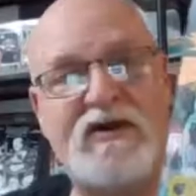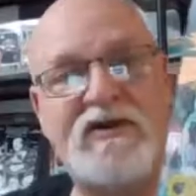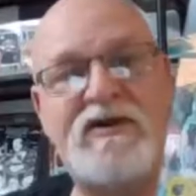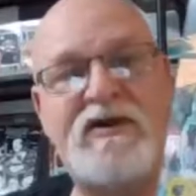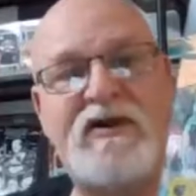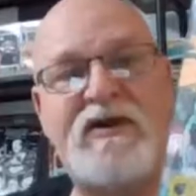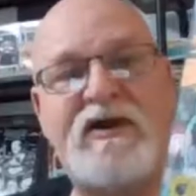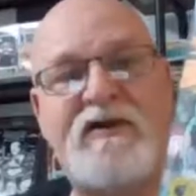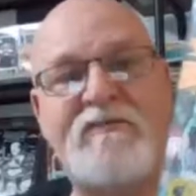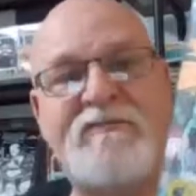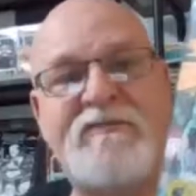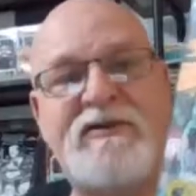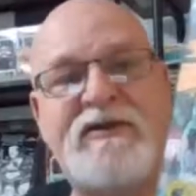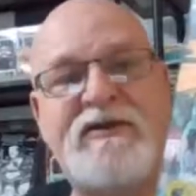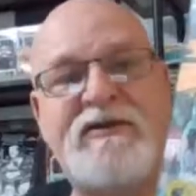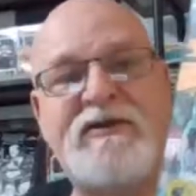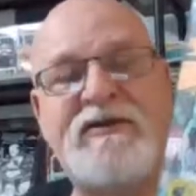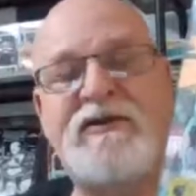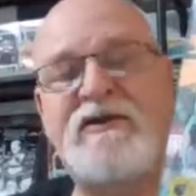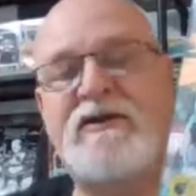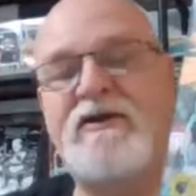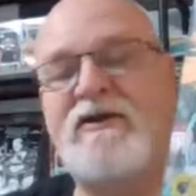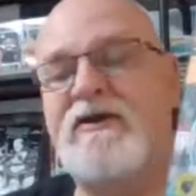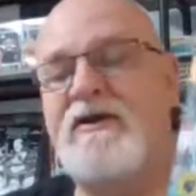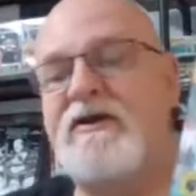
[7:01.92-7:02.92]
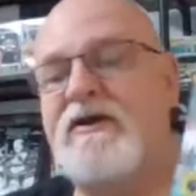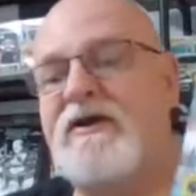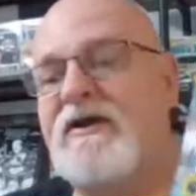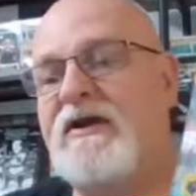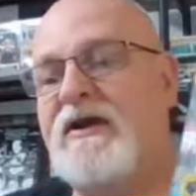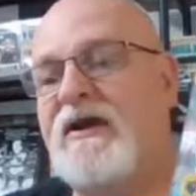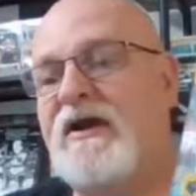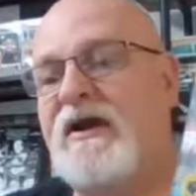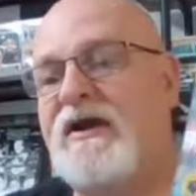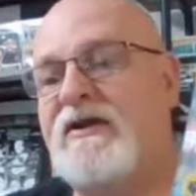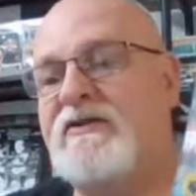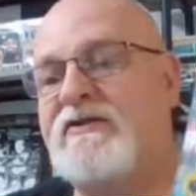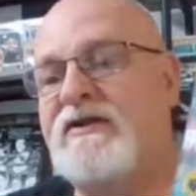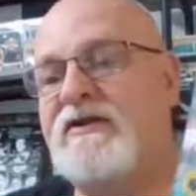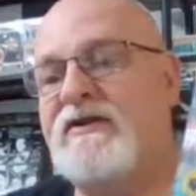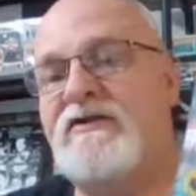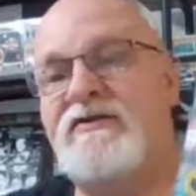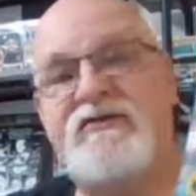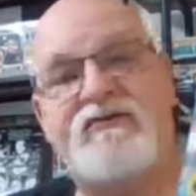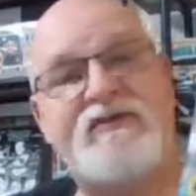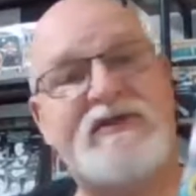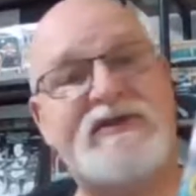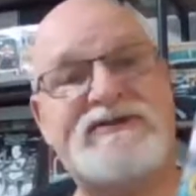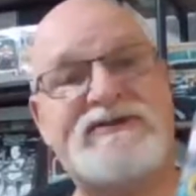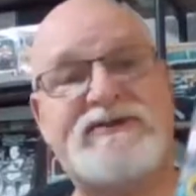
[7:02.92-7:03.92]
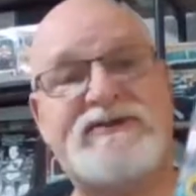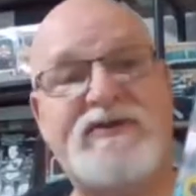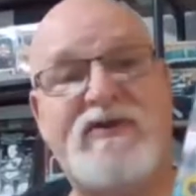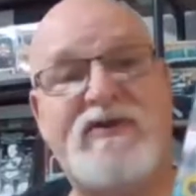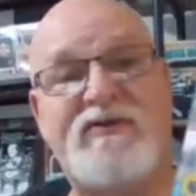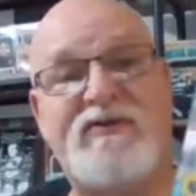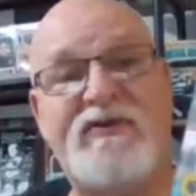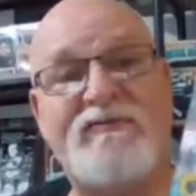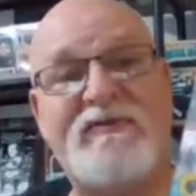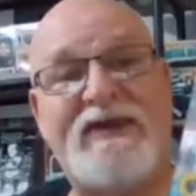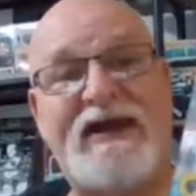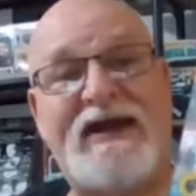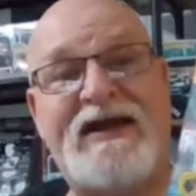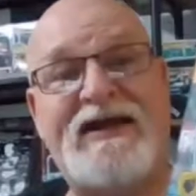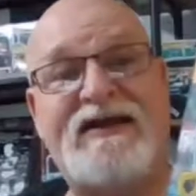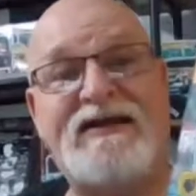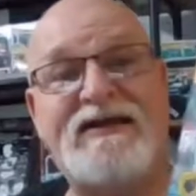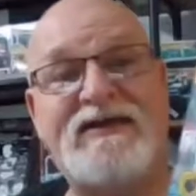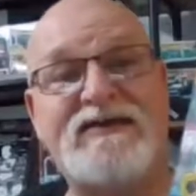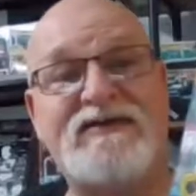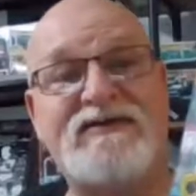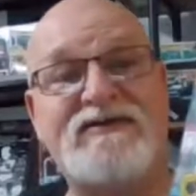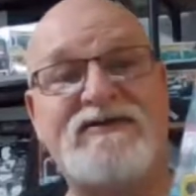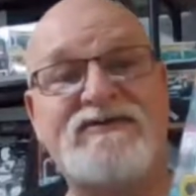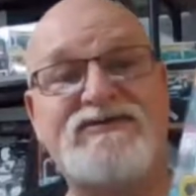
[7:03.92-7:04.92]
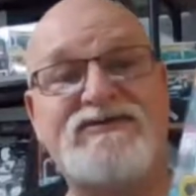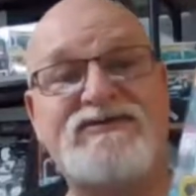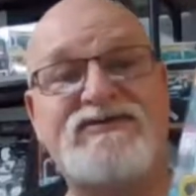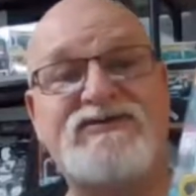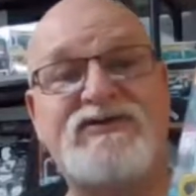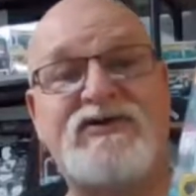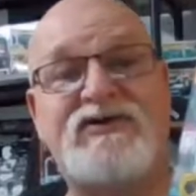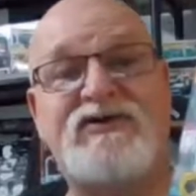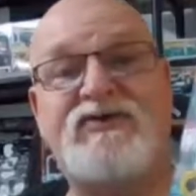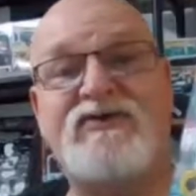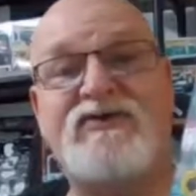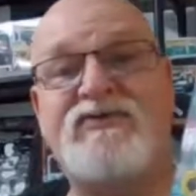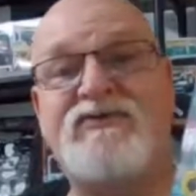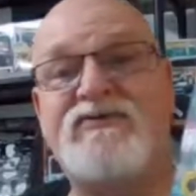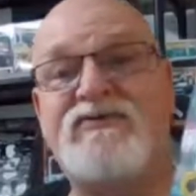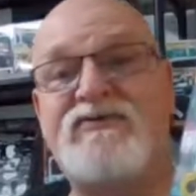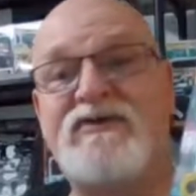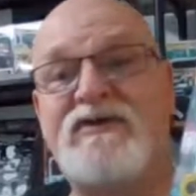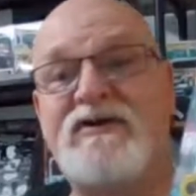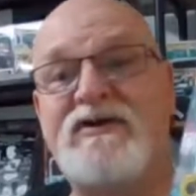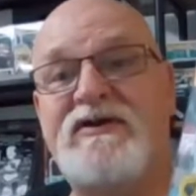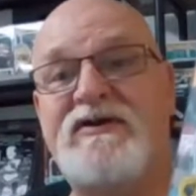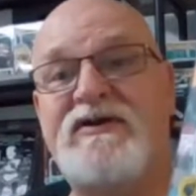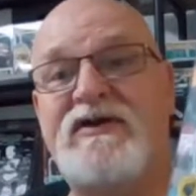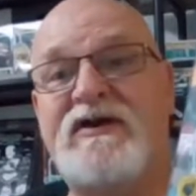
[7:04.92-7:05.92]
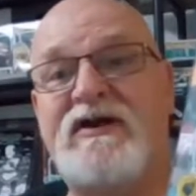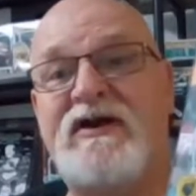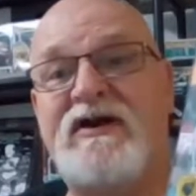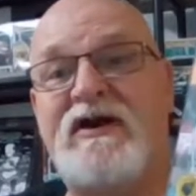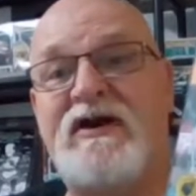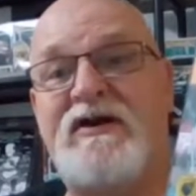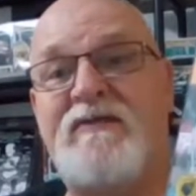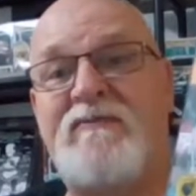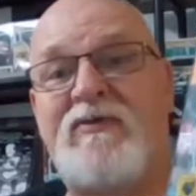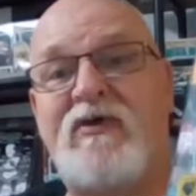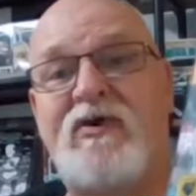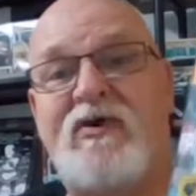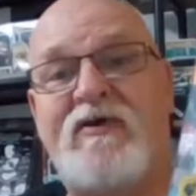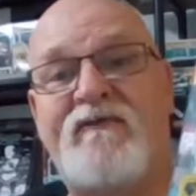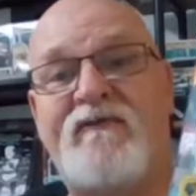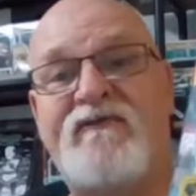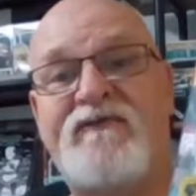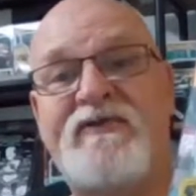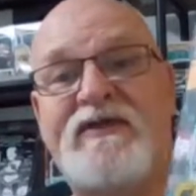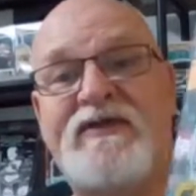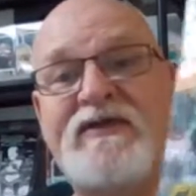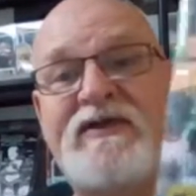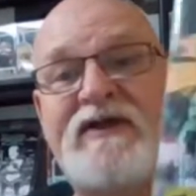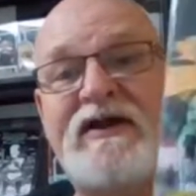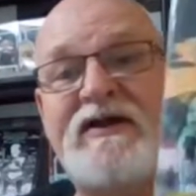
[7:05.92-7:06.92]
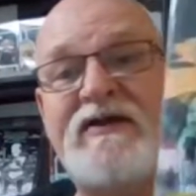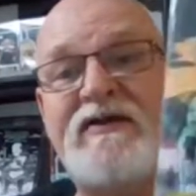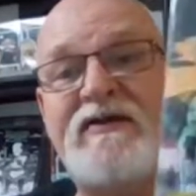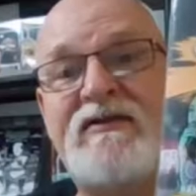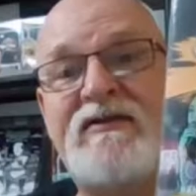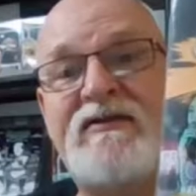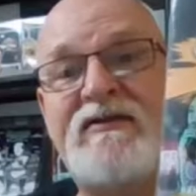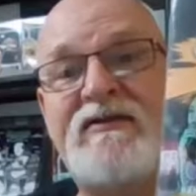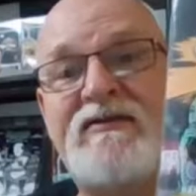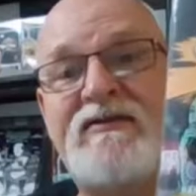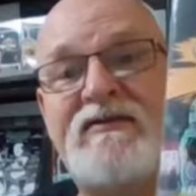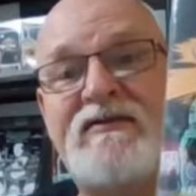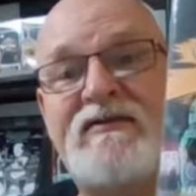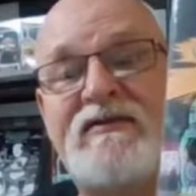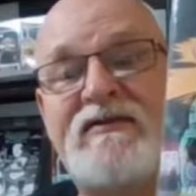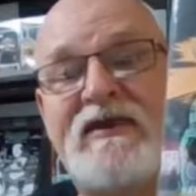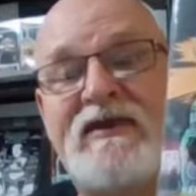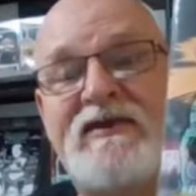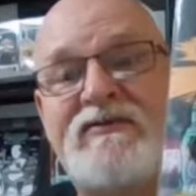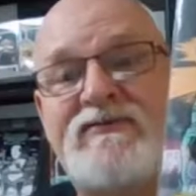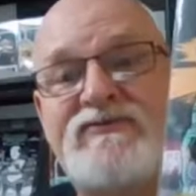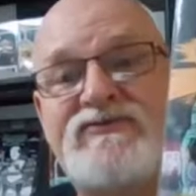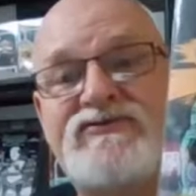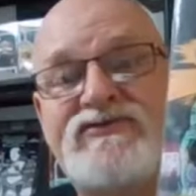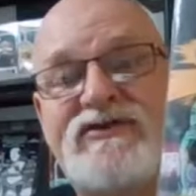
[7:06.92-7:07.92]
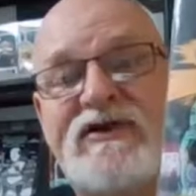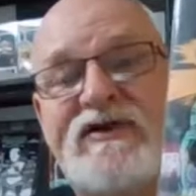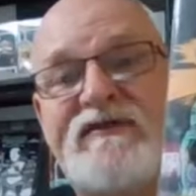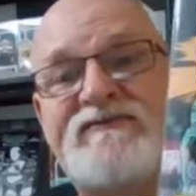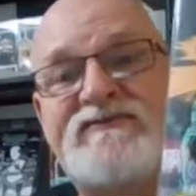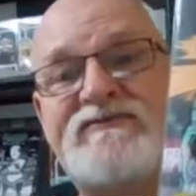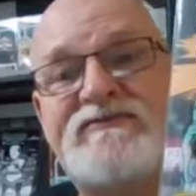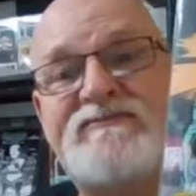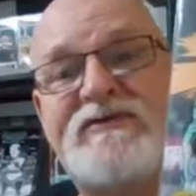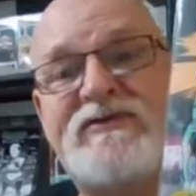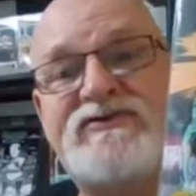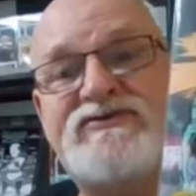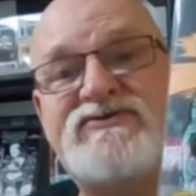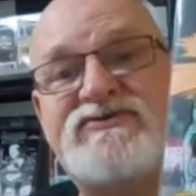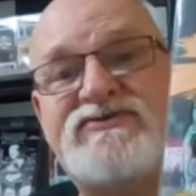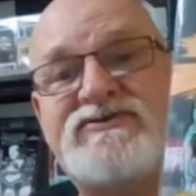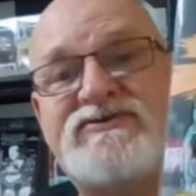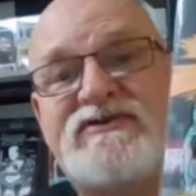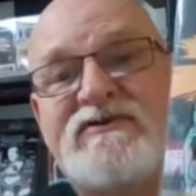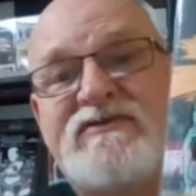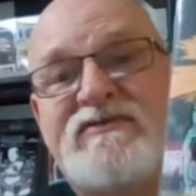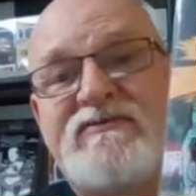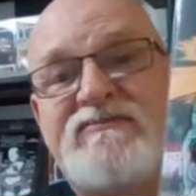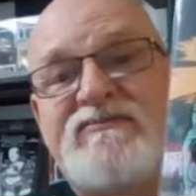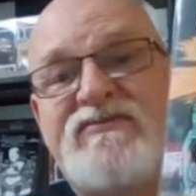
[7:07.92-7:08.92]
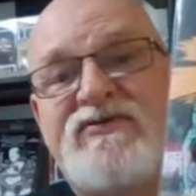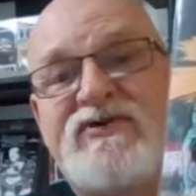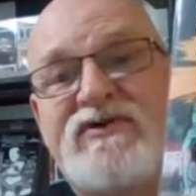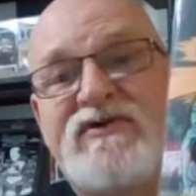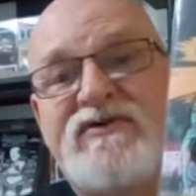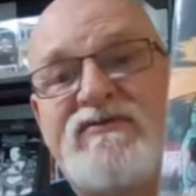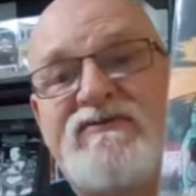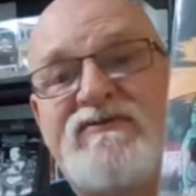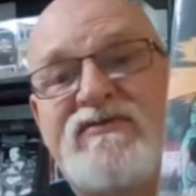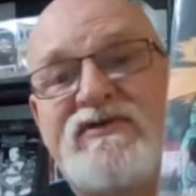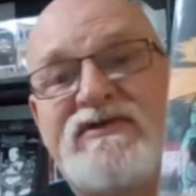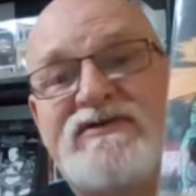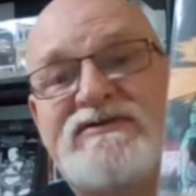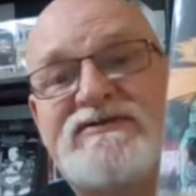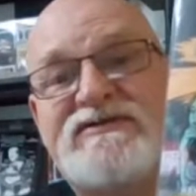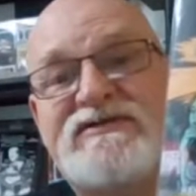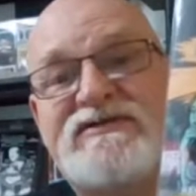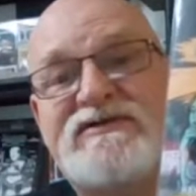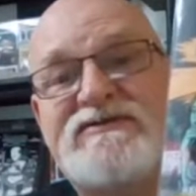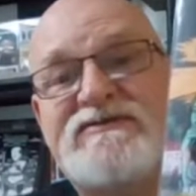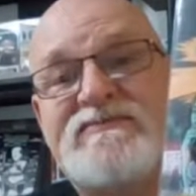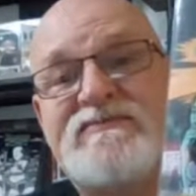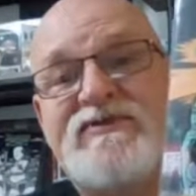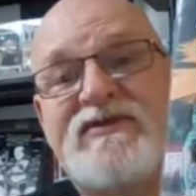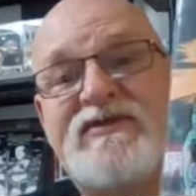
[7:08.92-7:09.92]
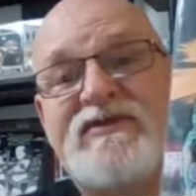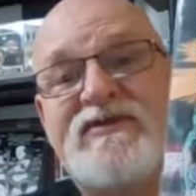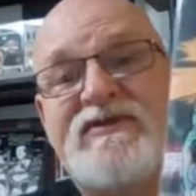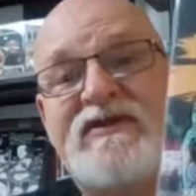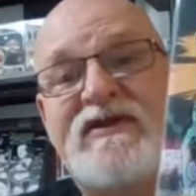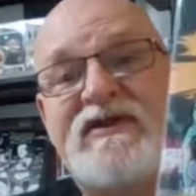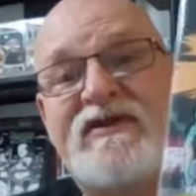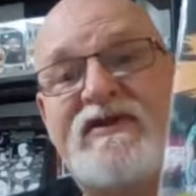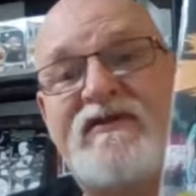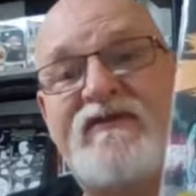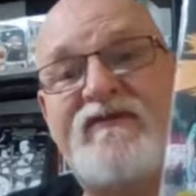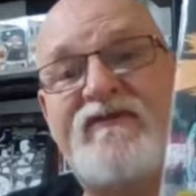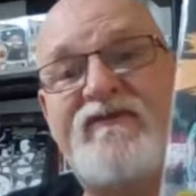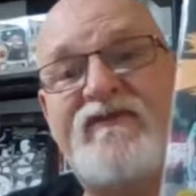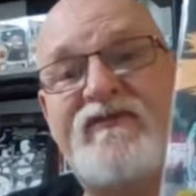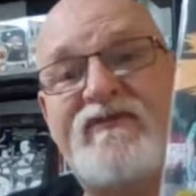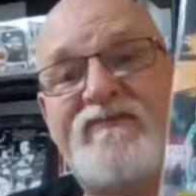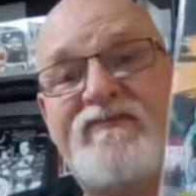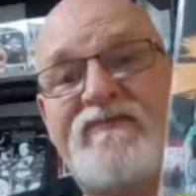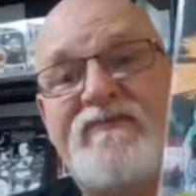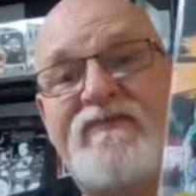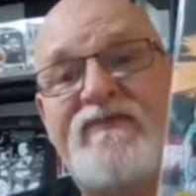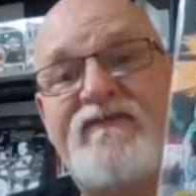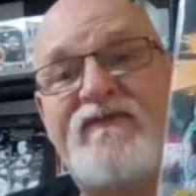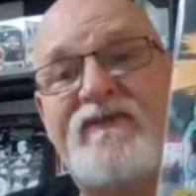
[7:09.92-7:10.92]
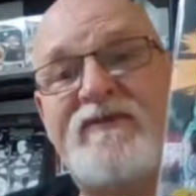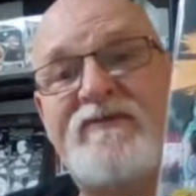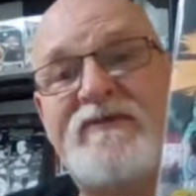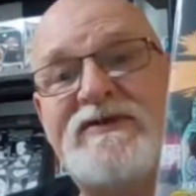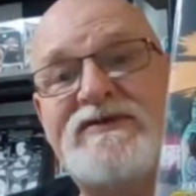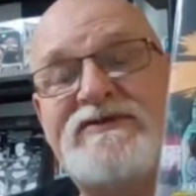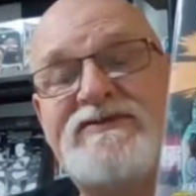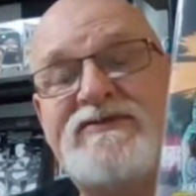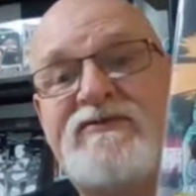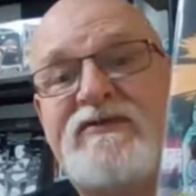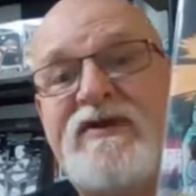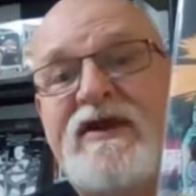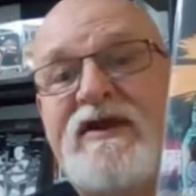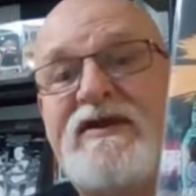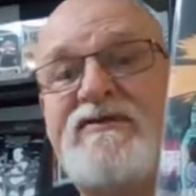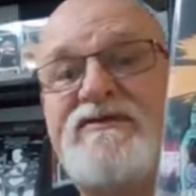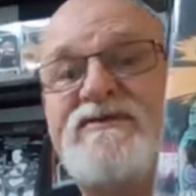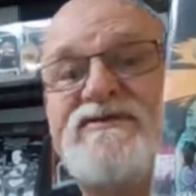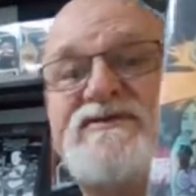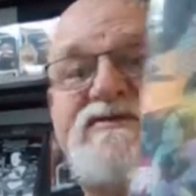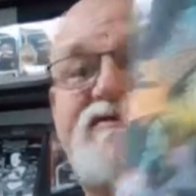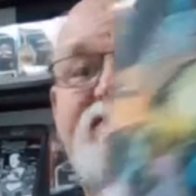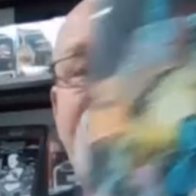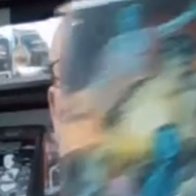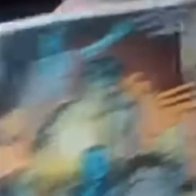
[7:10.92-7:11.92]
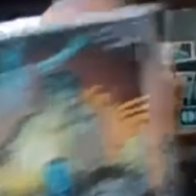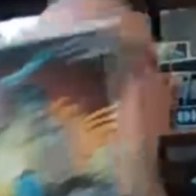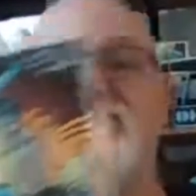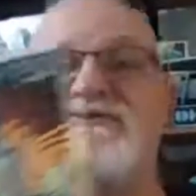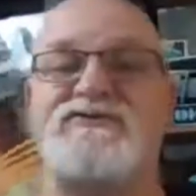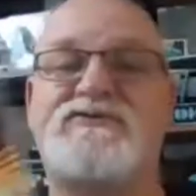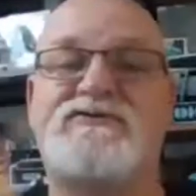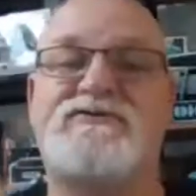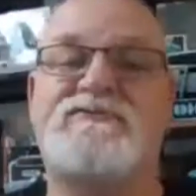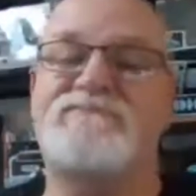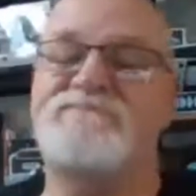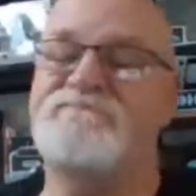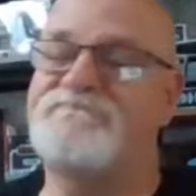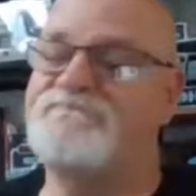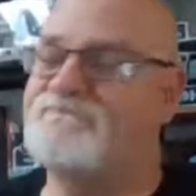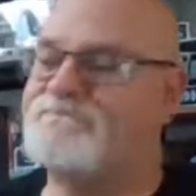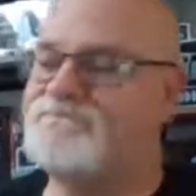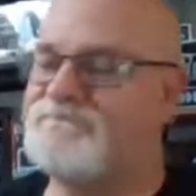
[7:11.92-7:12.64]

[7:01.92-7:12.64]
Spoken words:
one copy. And then the rest are going back. So hopefully that'll drive some interest in the book, and we can see some good things from these creators in the future.